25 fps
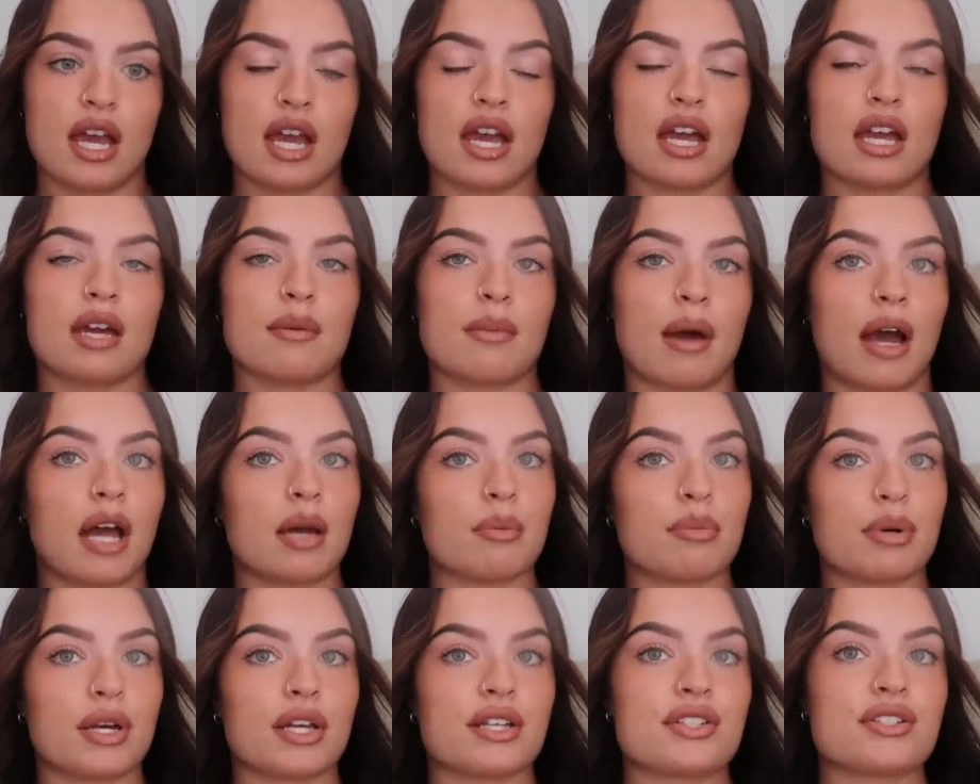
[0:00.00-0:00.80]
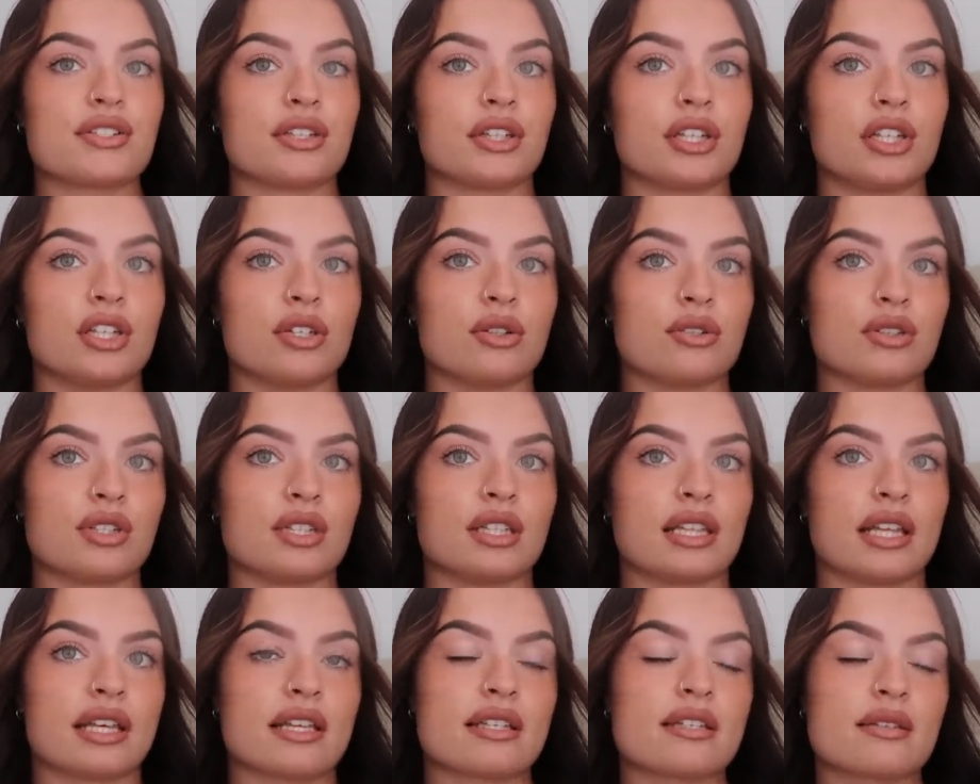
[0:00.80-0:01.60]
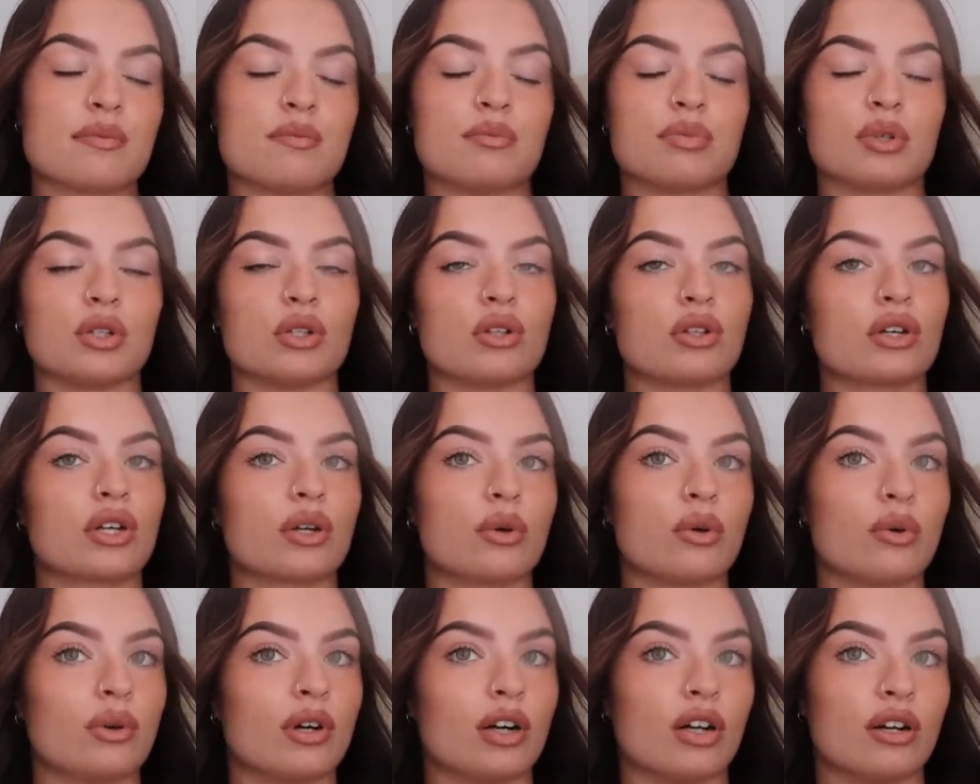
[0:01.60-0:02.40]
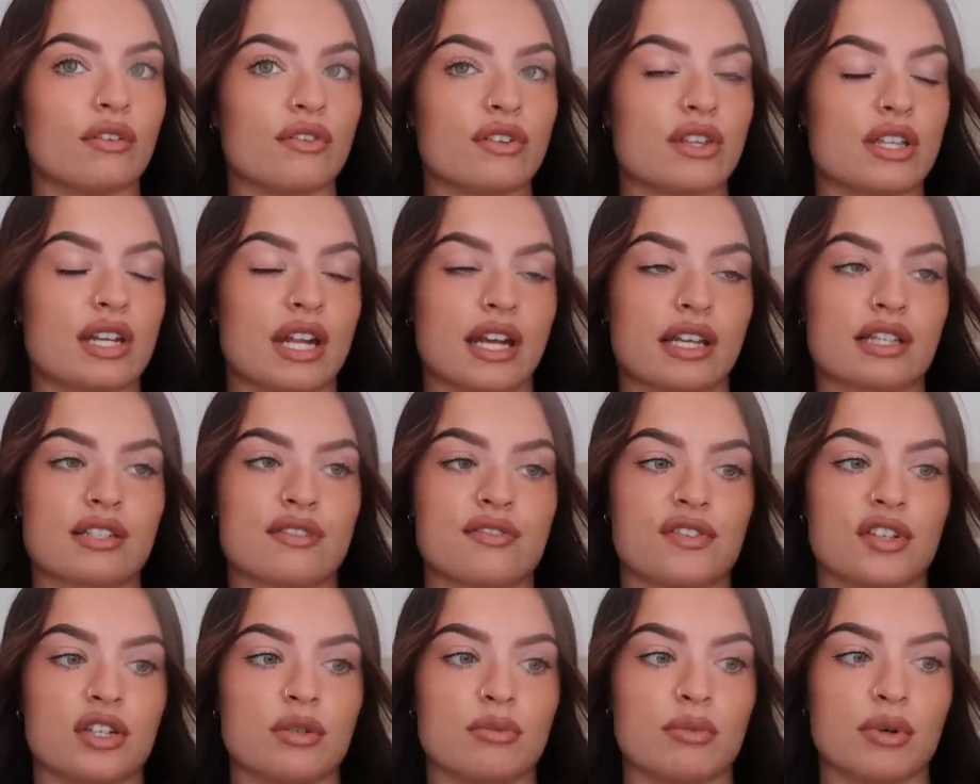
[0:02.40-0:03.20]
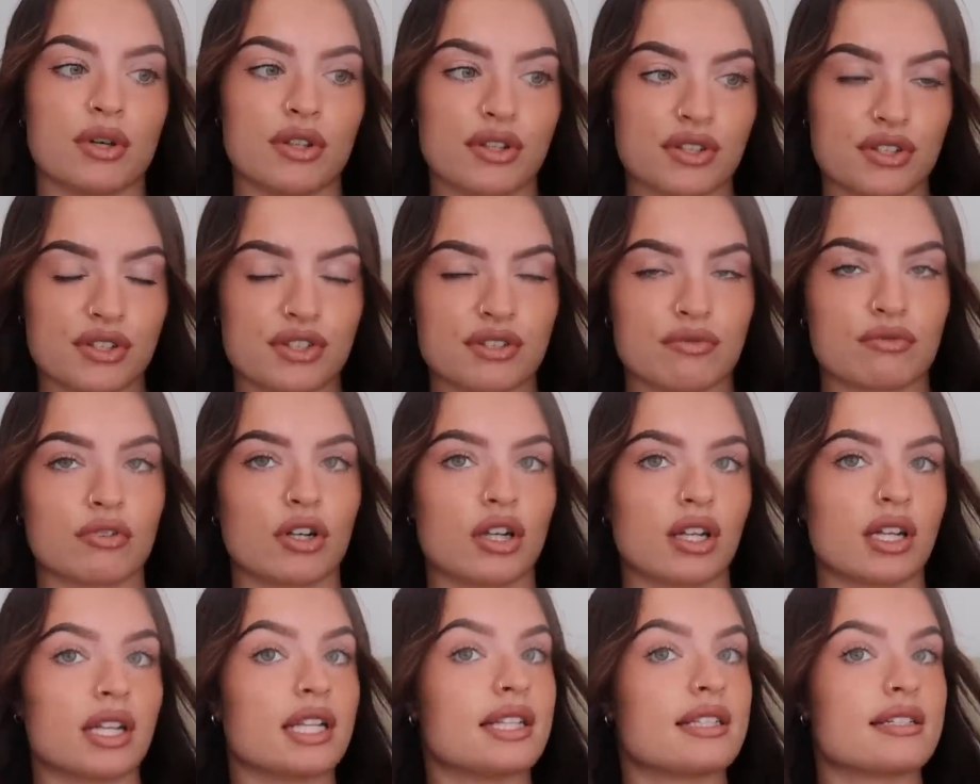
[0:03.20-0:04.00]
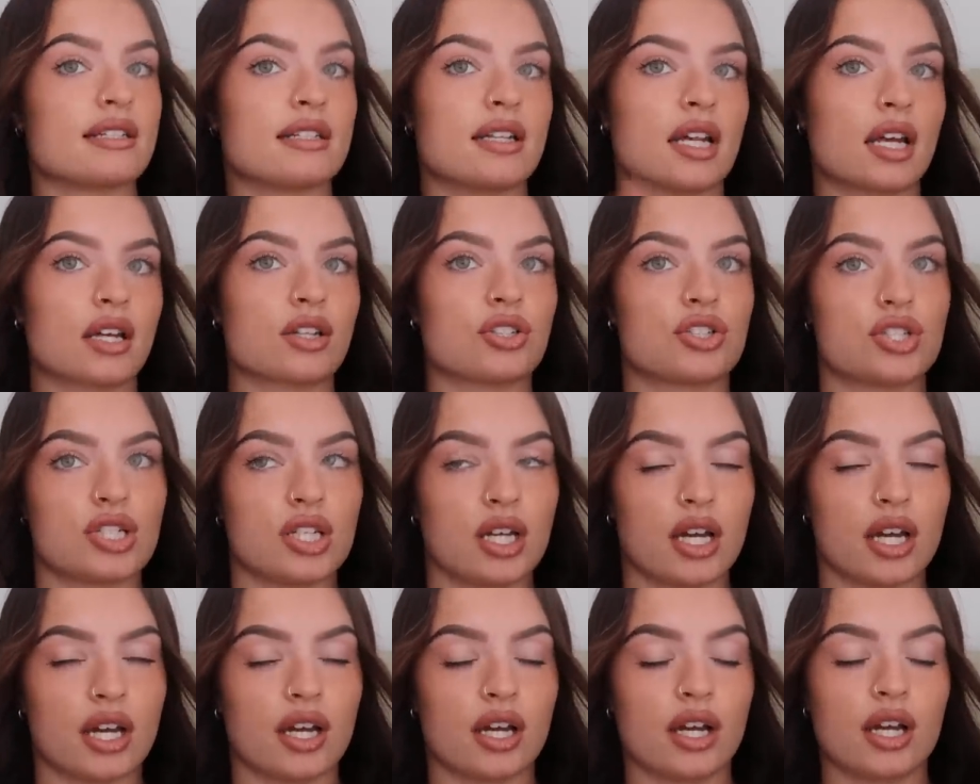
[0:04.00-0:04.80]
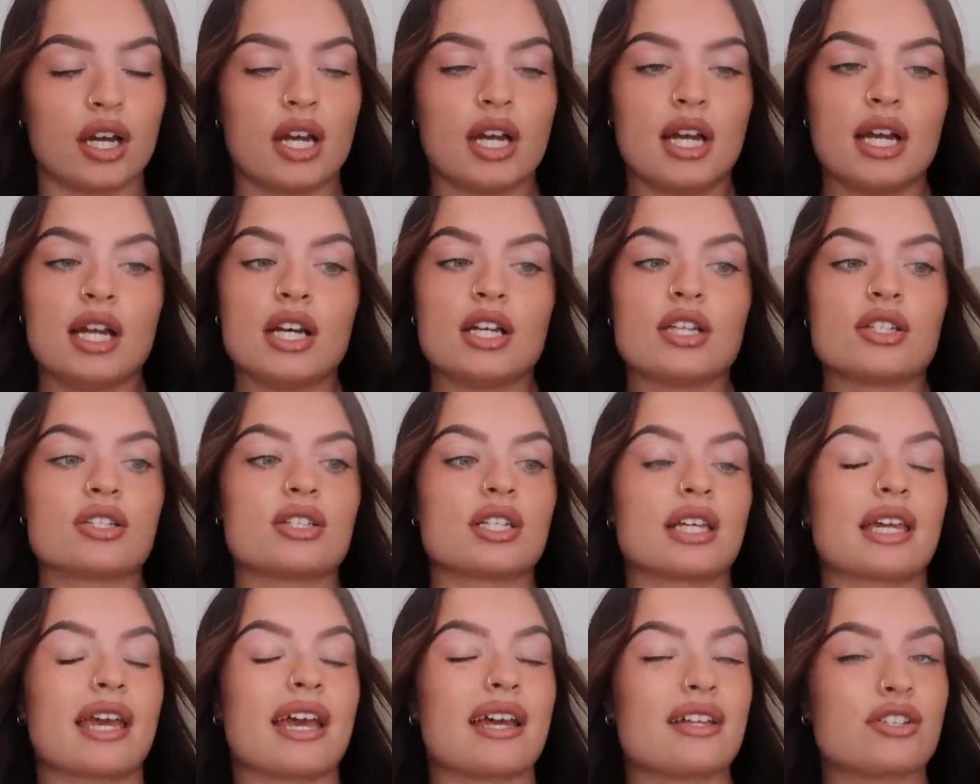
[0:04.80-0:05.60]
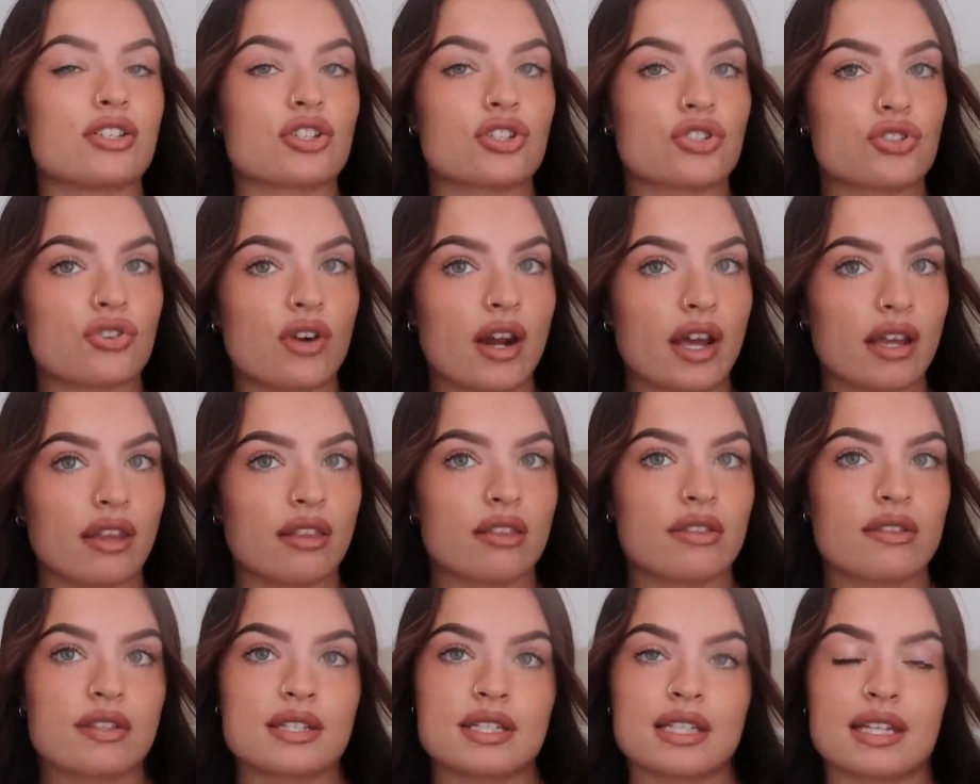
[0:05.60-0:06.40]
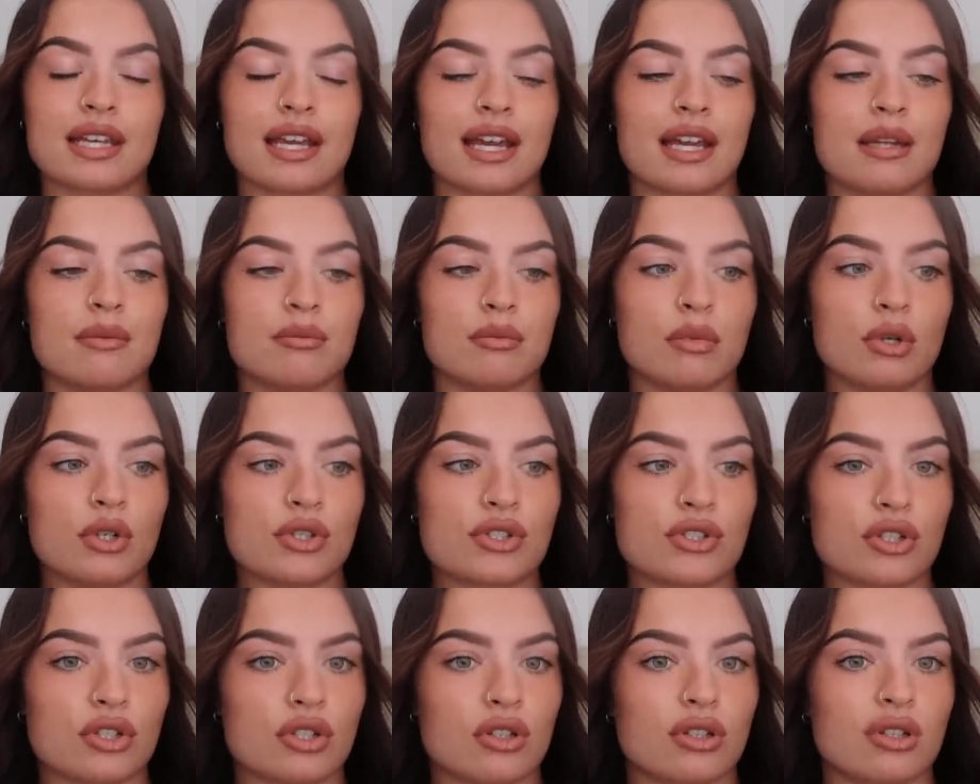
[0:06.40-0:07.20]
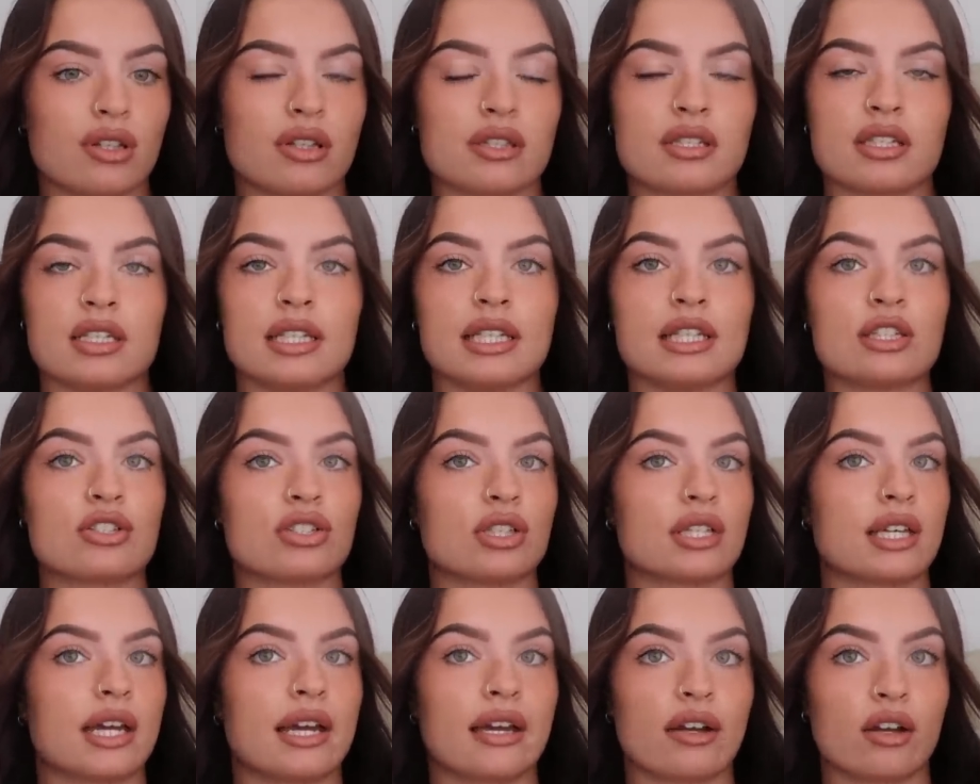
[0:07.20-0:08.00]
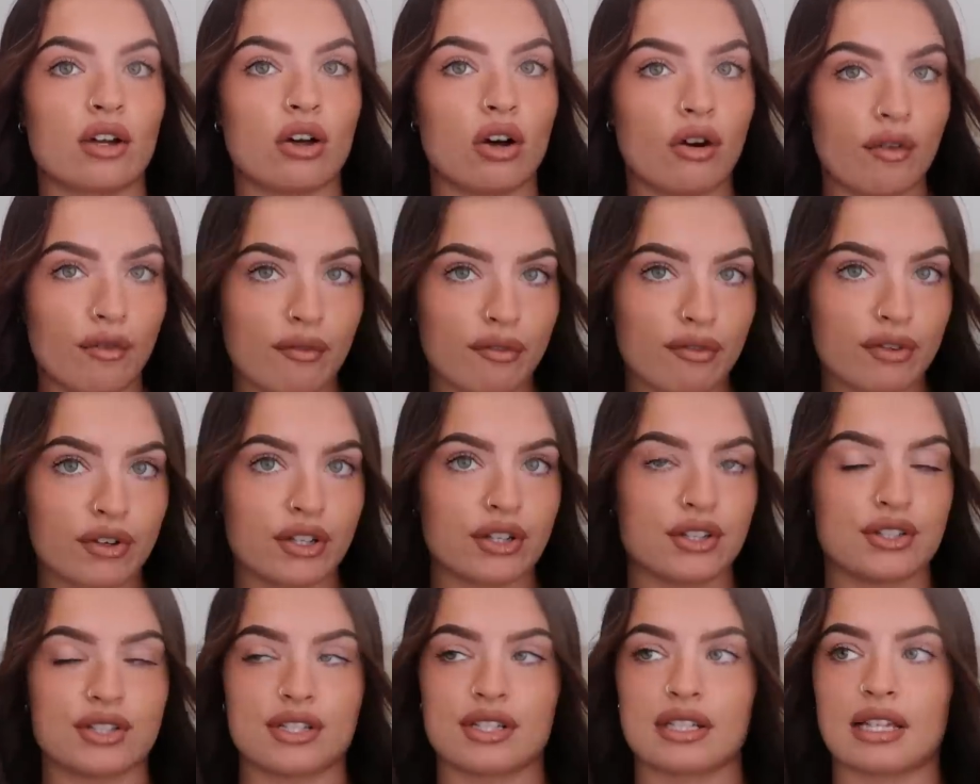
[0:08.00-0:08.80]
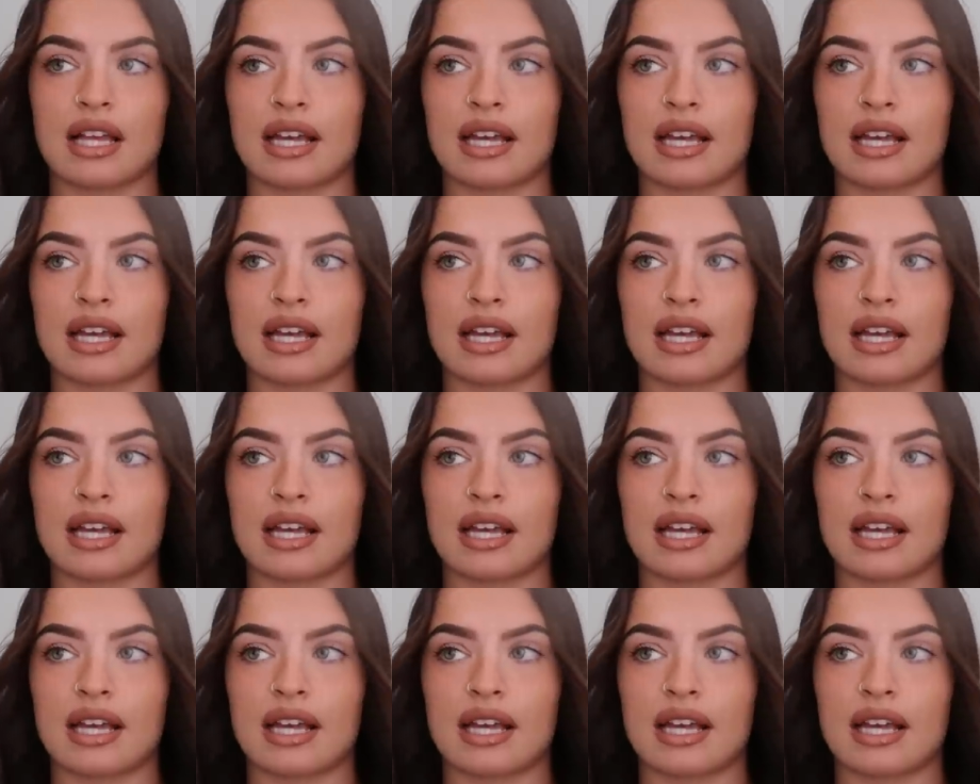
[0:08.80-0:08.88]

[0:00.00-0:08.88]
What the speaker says: I am personally using this bulk over the next few months, rolling into next year, to gain strength, to gain muscle, to literally gain confidence.